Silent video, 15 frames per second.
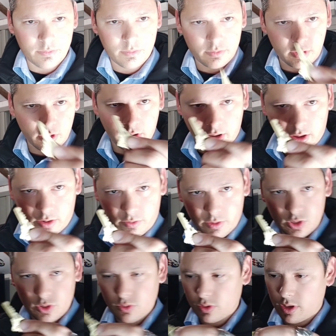Got our
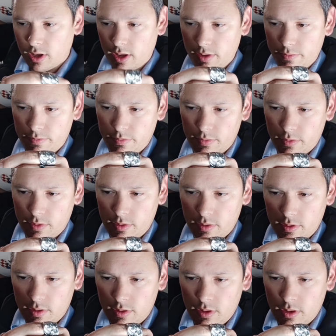original key.
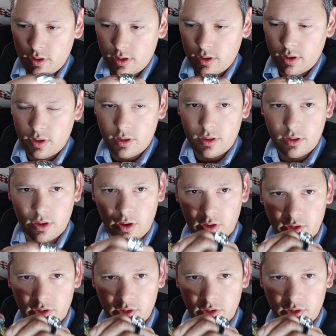Goes